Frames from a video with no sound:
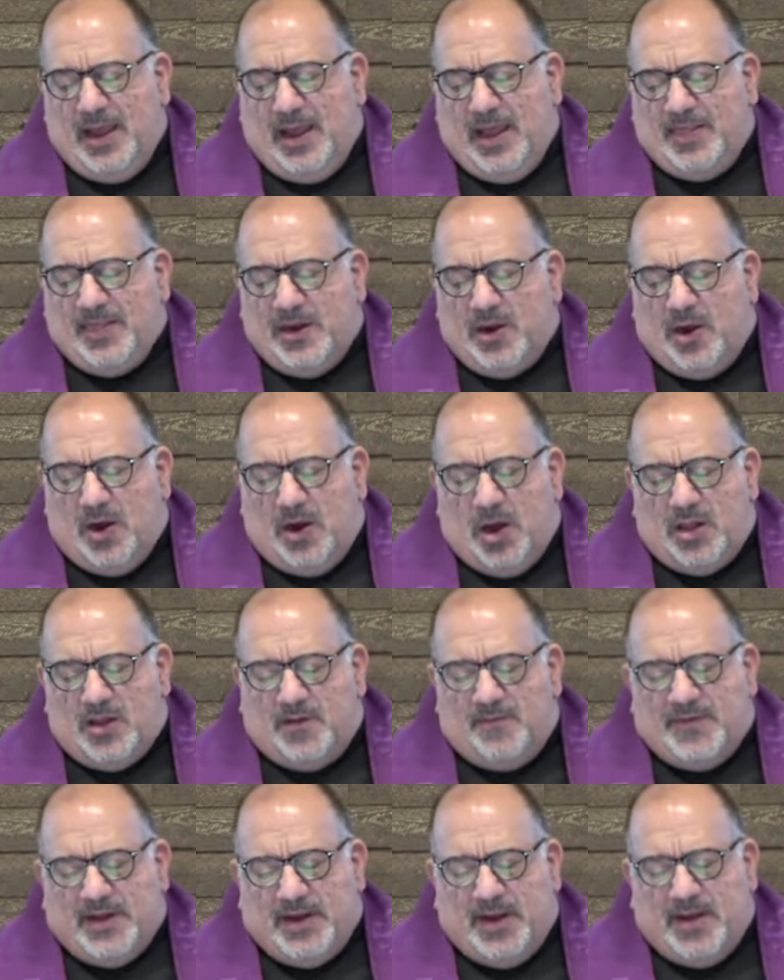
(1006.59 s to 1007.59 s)
and that all
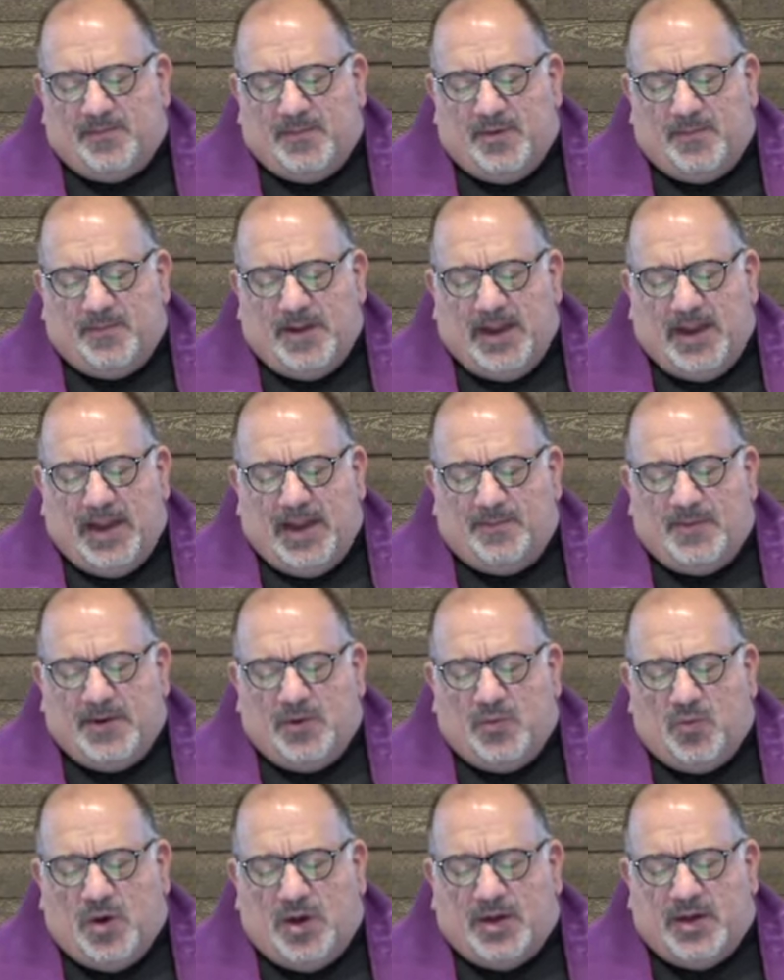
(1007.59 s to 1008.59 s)
of them may be
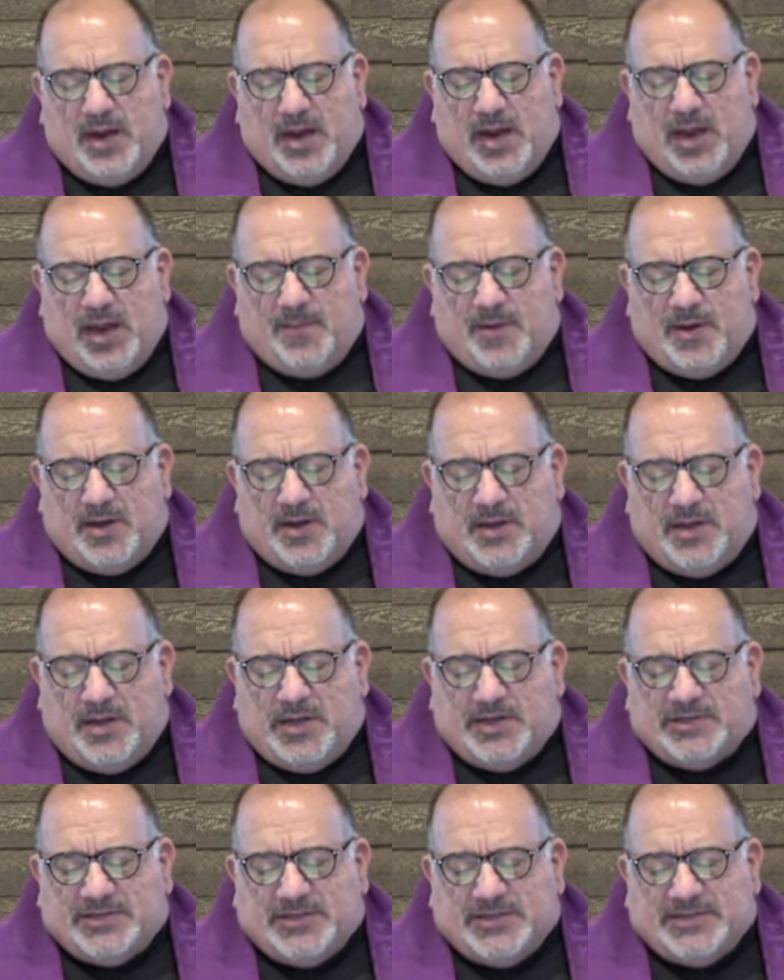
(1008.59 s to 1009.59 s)
one Abba,
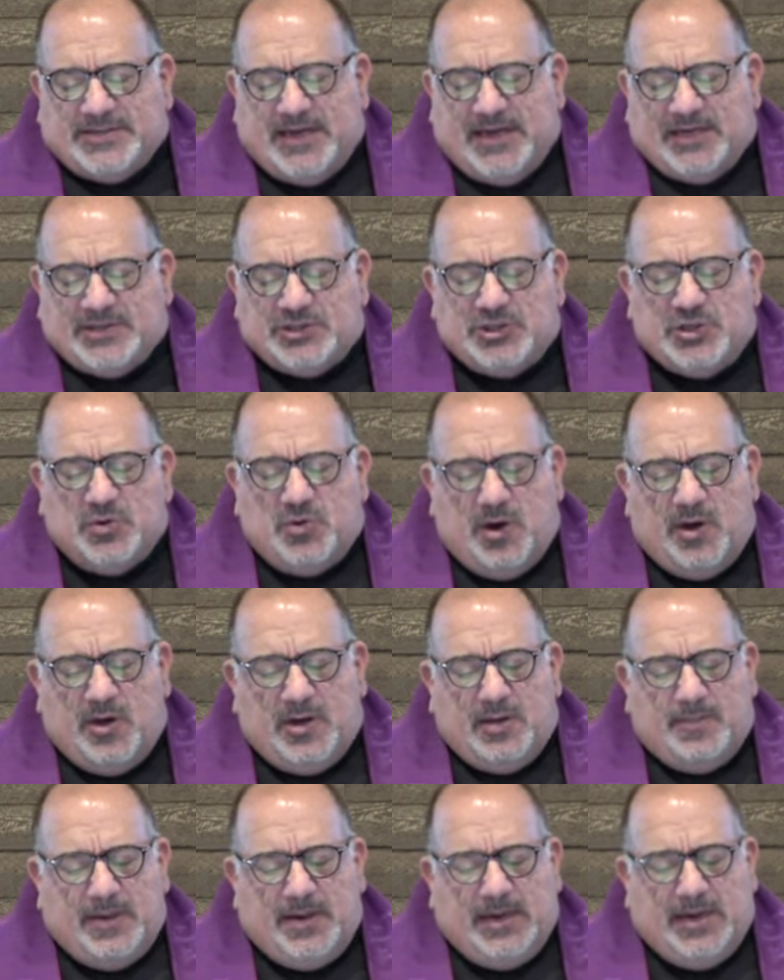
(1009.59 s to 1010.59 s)
just as you are
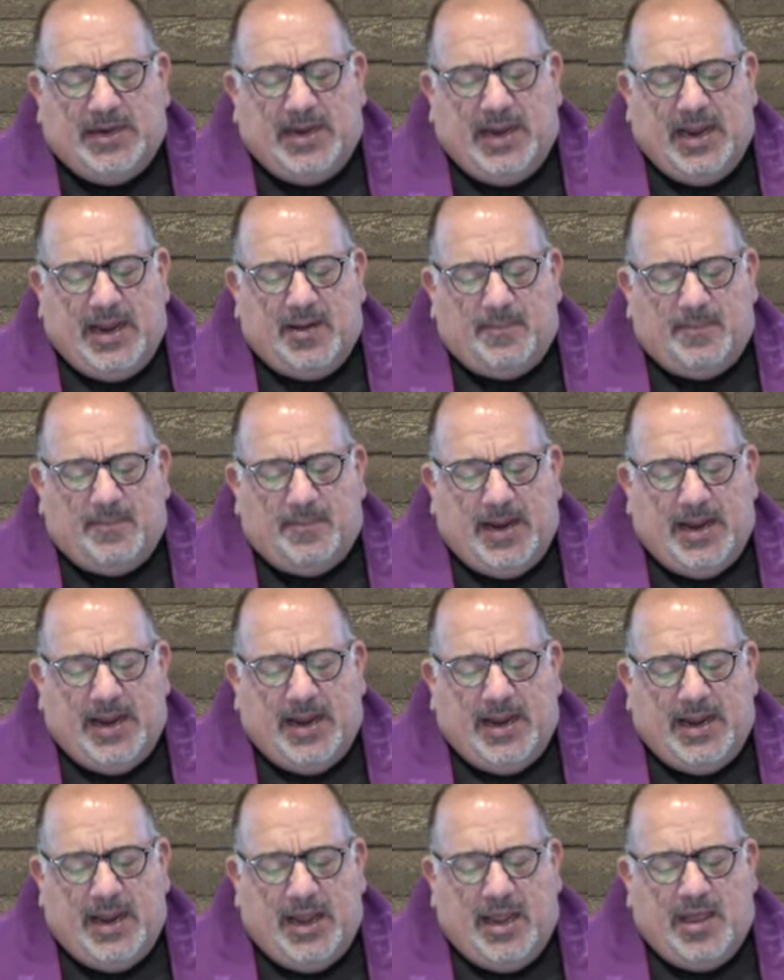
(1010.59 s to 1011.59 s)
in me, and
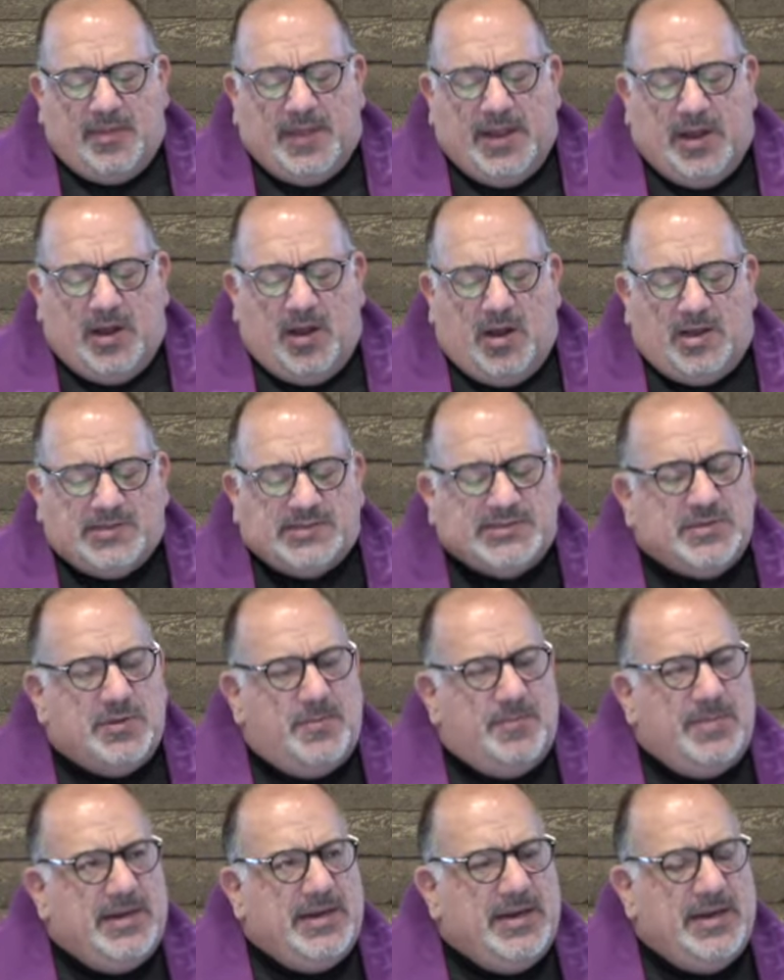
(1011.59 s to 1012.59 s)
may they also
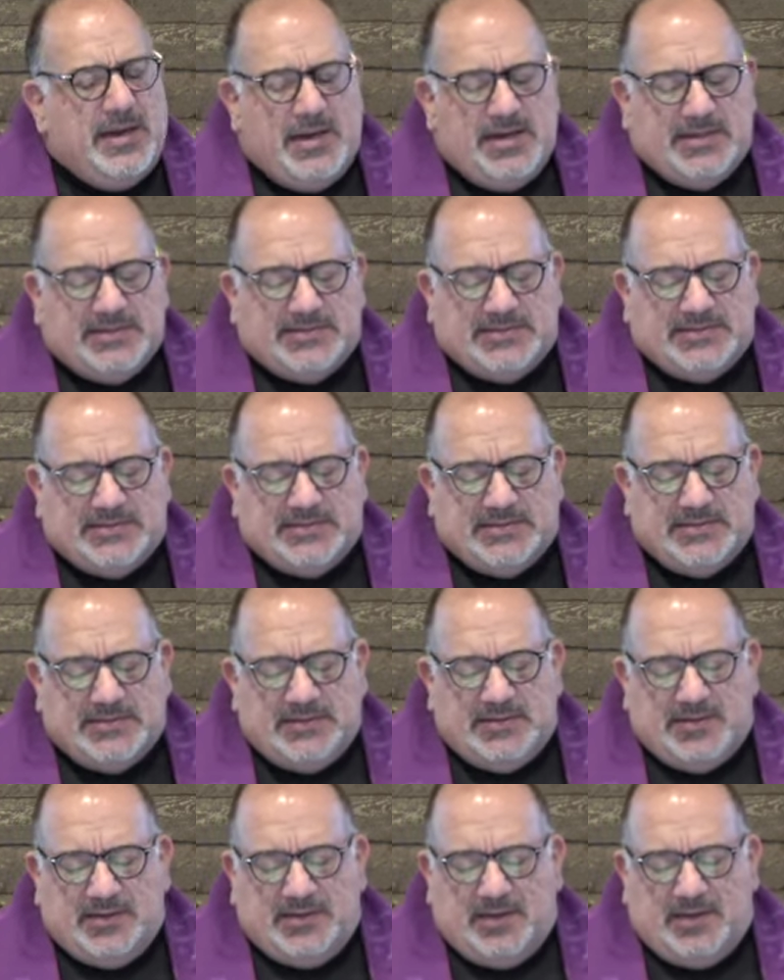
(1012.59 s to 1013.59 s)
be in us,
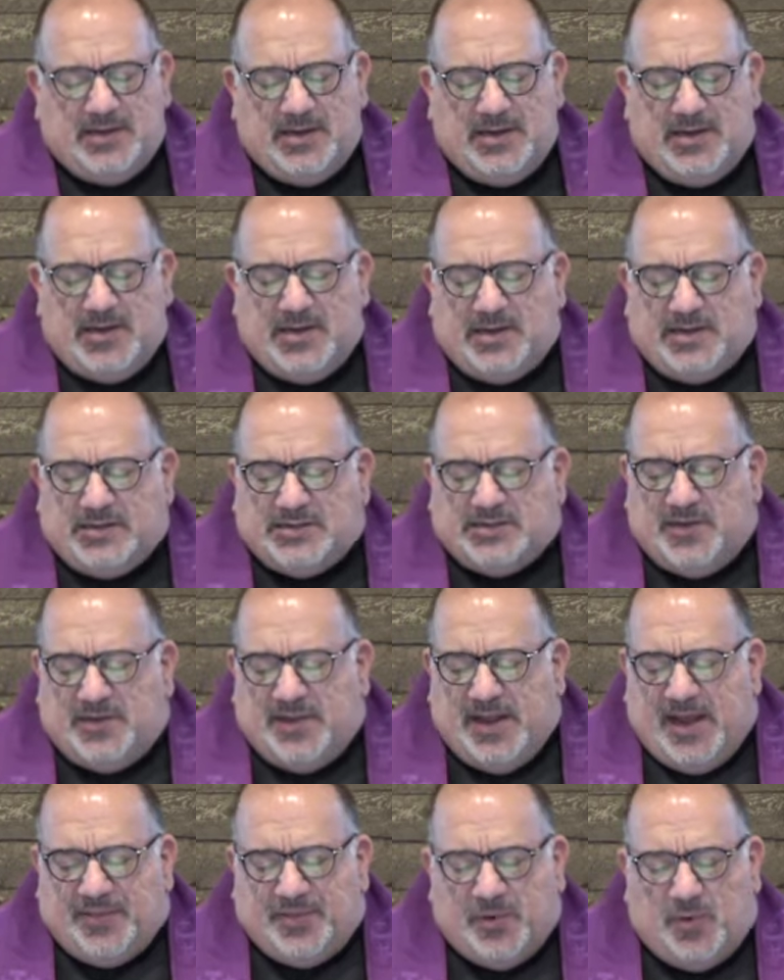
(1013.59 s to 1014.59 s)
so
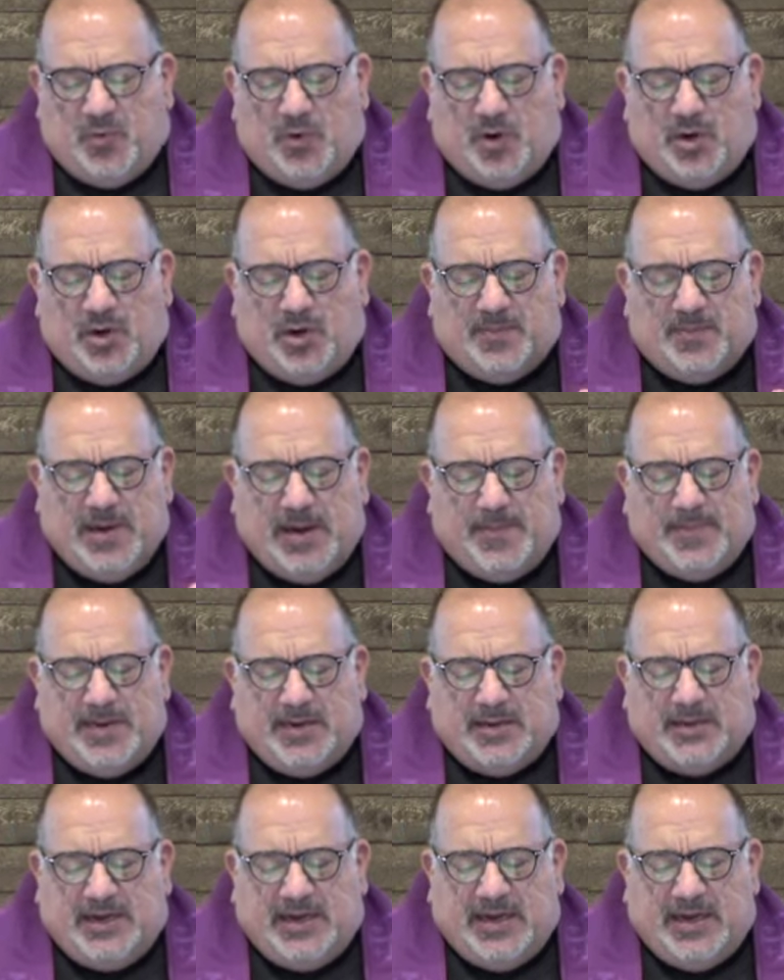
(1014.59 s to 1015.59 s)
that the world may
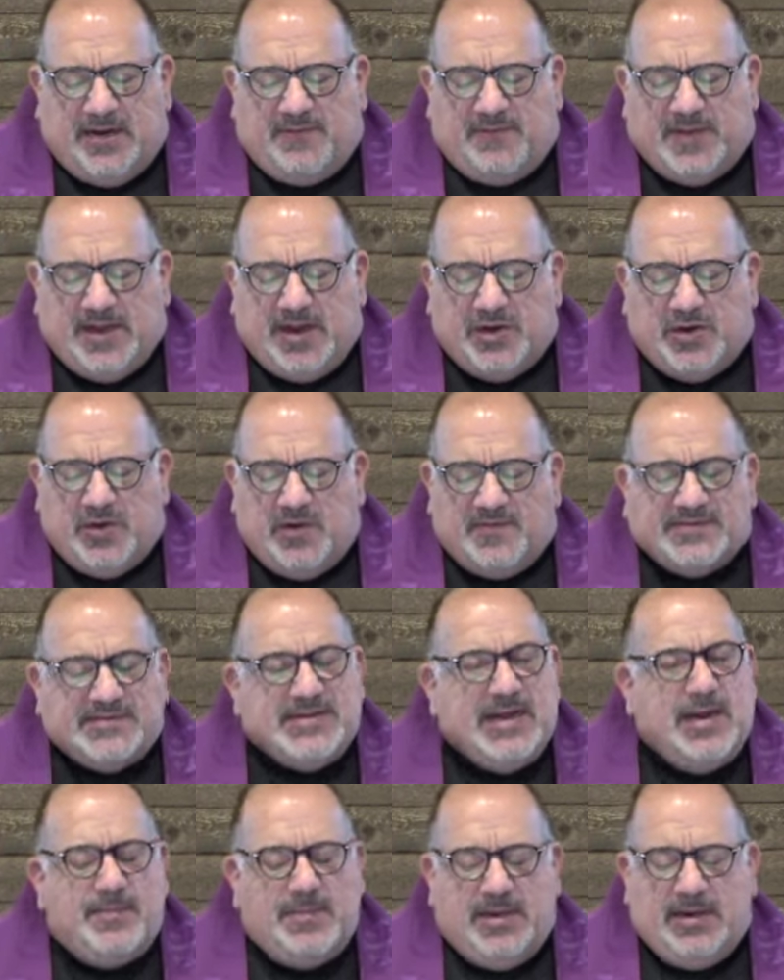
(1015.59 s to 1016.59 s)
believe that you have
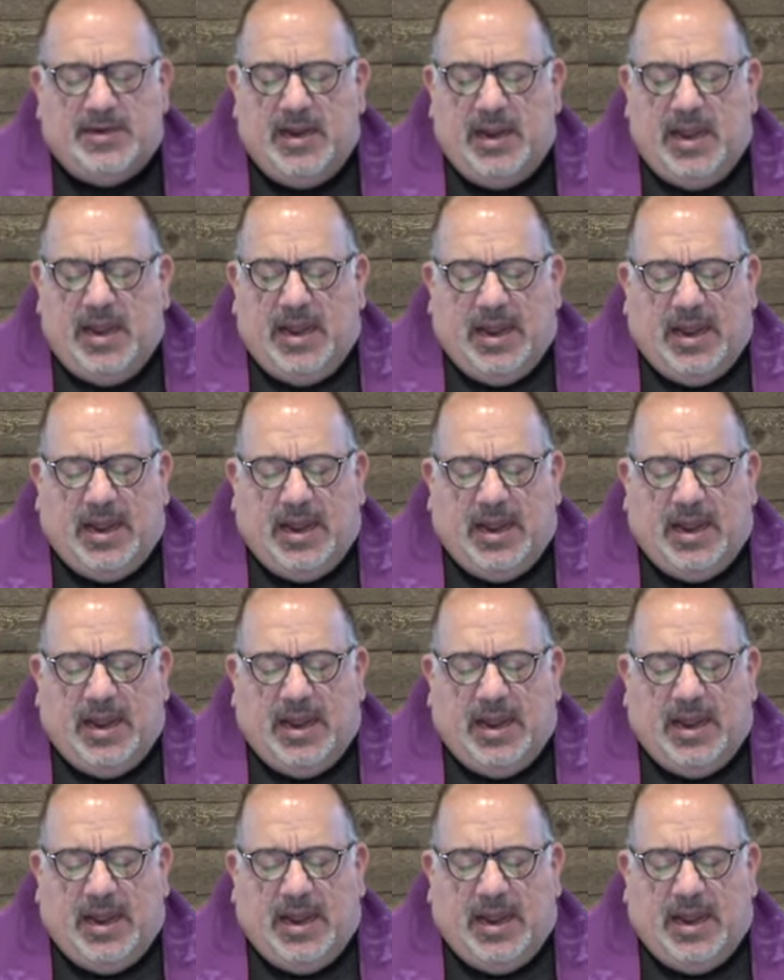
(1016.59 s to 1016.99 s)
sent me.